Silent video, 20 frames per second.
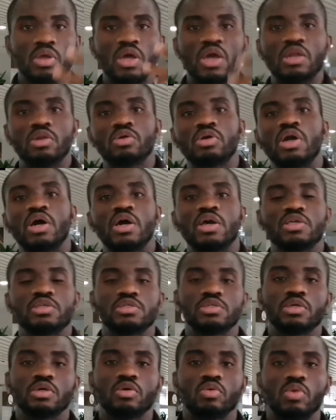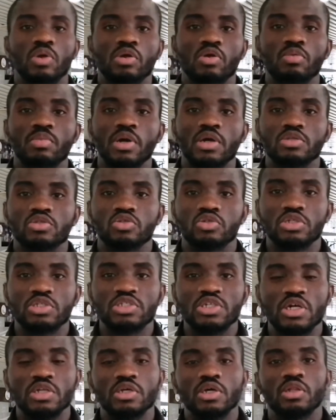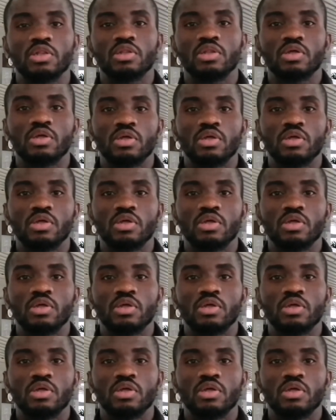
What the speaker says: Hello guys, welcome back to the channel.